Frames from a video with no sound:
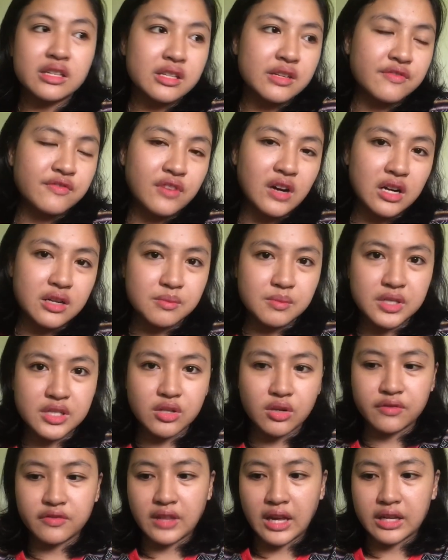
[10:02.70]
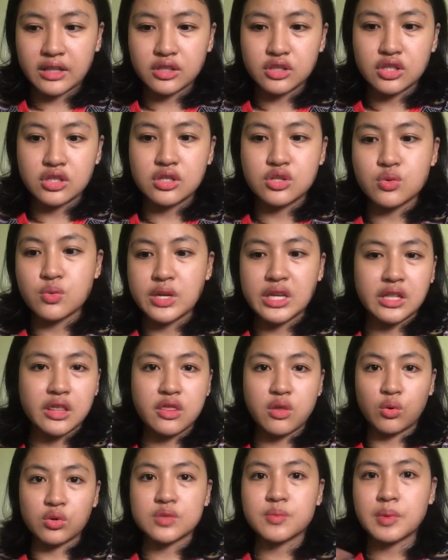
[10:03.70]
the environment of like doing
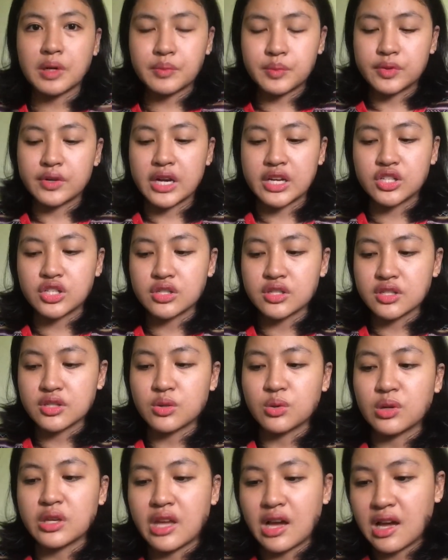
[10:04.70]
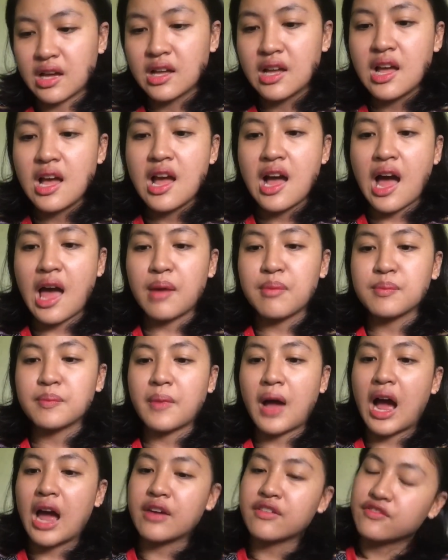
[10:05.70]
those preparations. So yeah, and
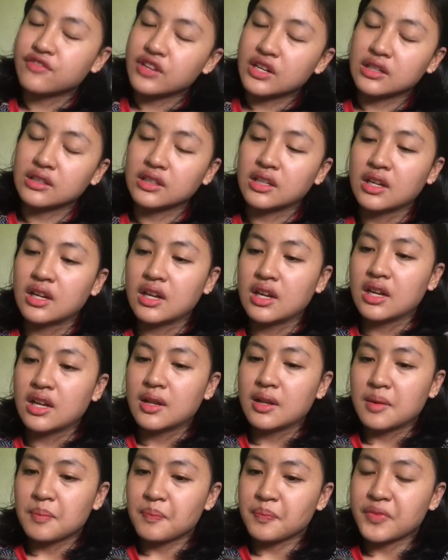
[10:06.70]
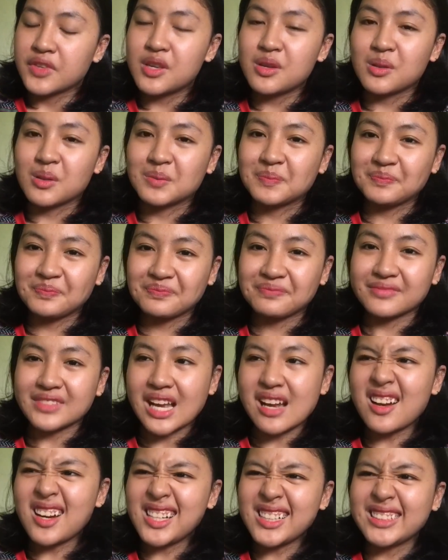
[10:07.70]
I feel, you know,
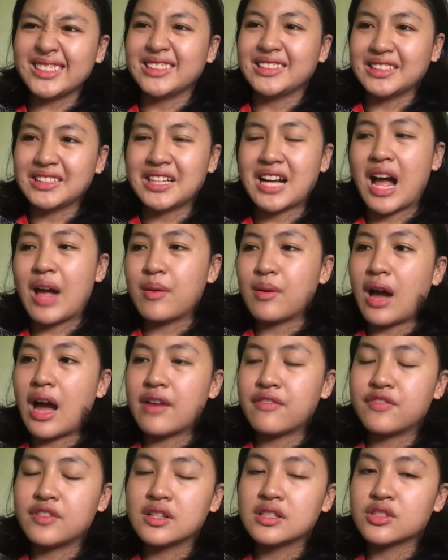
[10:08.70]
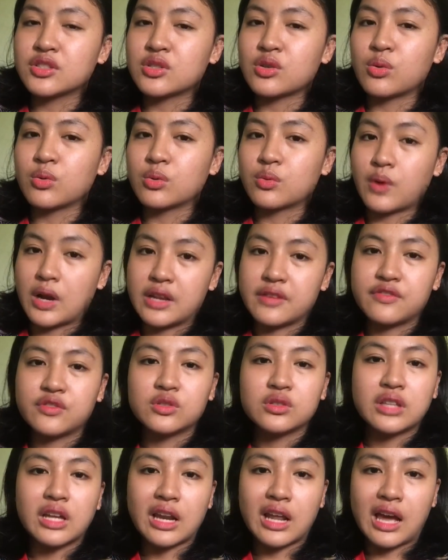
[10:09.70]
I, I feel so grateful
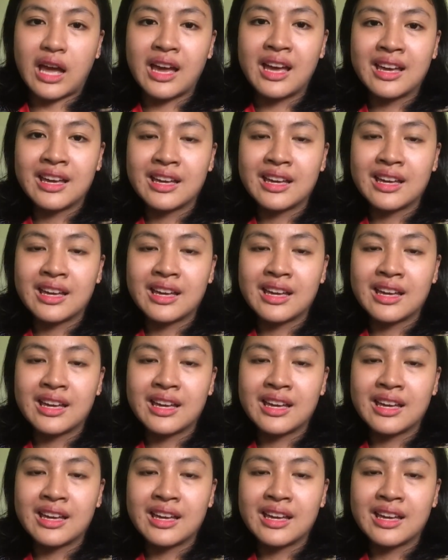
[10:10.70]
that I